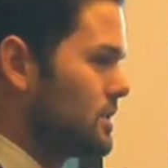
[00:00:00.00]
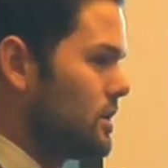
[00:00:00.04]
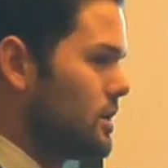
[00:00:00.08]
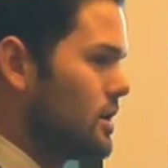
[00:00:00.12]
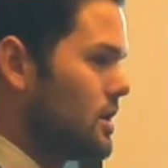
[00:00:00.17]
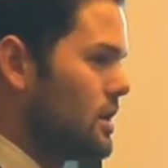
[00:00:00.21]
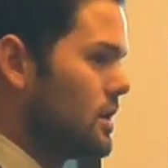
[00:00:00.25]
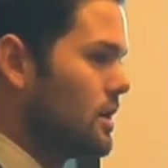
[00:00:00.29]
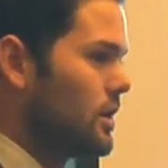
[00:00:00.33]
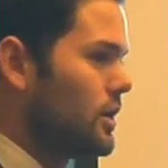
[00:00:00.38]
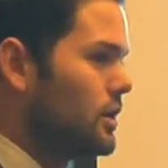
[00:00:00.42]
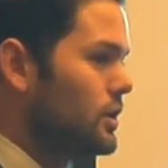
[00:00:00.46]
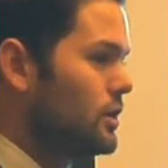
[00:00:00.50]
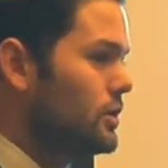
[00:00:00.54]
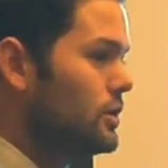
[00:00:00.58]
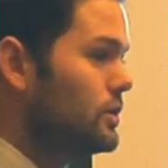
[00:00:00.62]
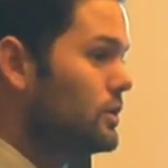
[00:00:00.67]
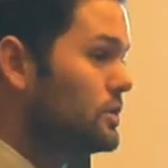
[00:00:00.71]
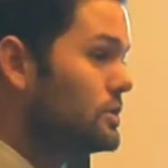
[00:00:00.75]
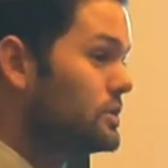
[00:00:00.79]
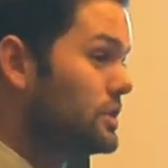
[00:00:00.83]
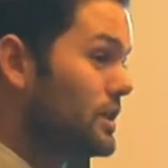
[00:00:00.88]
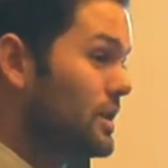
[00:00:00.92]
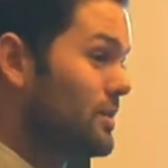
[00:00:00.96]
are
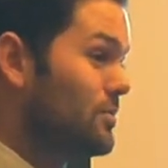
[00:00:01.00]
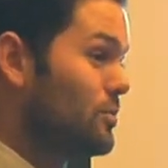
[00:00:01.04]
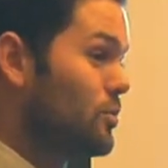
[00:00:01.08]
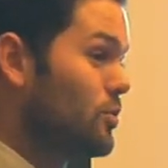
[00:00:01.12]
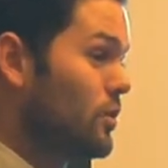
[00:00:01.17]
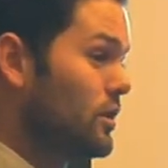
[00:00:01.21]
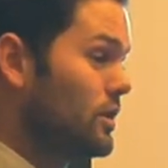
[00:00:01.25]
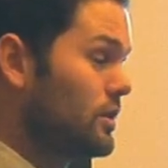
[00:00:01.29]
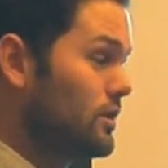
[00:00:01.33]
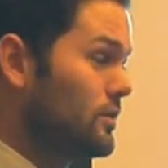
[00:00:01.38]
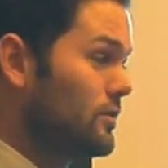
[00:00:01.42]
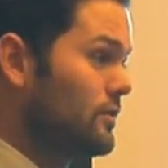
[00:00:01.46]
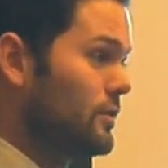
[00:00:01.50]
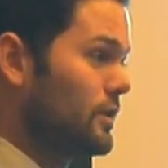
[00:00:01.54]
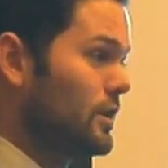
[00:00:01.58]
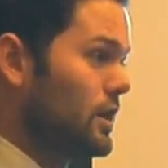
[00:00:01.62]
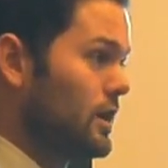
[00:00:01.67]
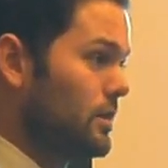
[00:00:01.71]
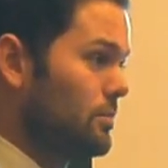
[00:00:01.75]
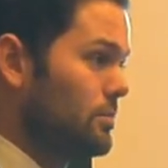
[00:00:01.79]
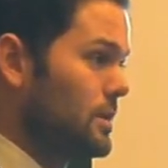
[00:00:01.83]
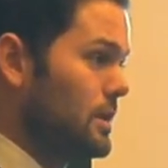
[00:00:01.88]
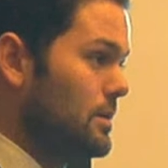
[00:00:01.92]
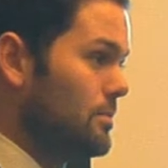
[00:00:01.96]
hugely important for
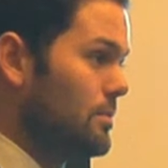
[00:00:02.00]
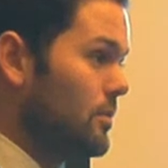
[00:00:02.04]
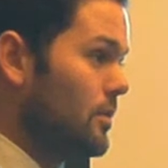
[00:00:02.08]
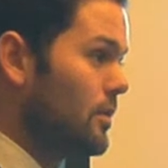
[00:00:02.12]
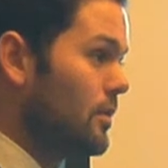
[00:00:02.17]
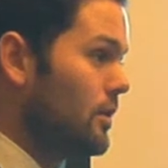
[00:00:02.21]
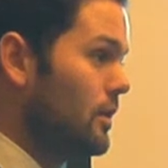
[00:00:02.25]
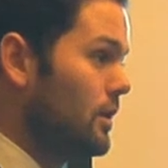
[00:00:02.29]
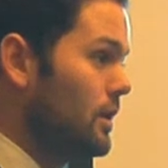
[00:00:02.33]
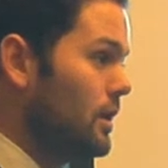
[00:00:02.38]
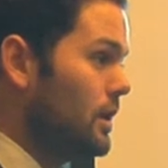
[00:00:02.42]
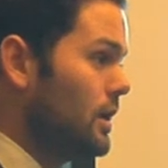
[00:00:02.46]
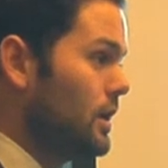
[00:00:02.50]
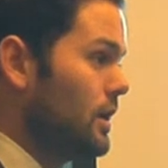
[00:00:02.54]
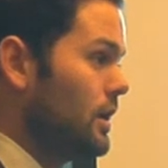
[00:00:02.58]
young people,